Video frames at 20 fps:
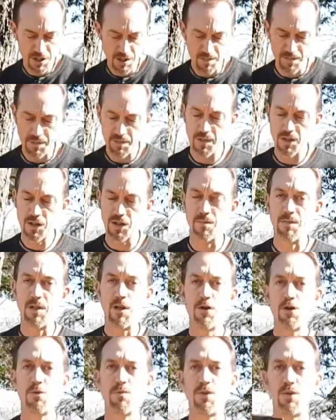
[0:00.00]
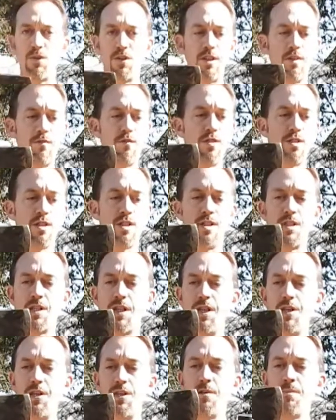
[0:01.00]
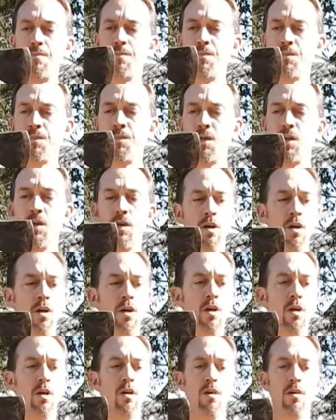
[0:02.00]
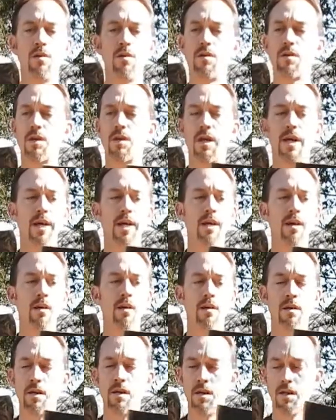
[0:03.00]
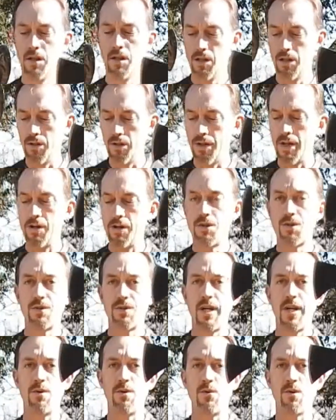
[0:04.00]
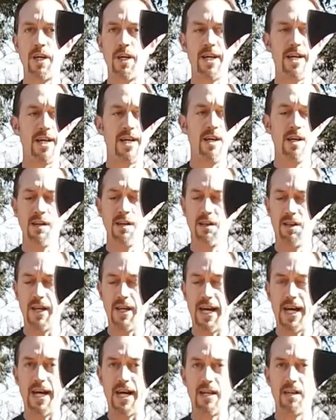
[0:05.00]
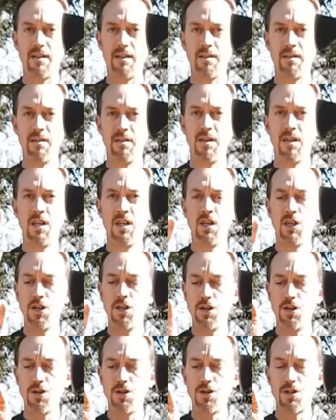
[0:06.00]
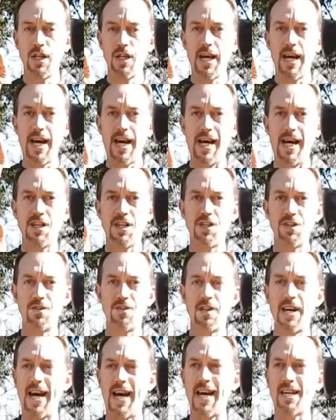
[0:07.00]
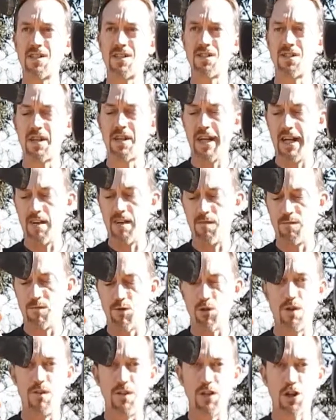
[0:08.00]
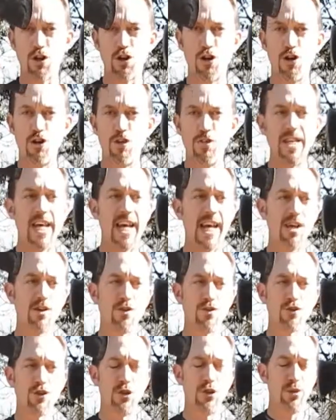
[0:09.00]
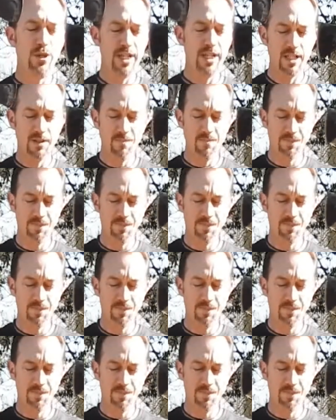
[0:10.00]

some notable differences here. Okay, you'll notice right away that usually a hatchet or an axe is going to have more of a curved handle to it.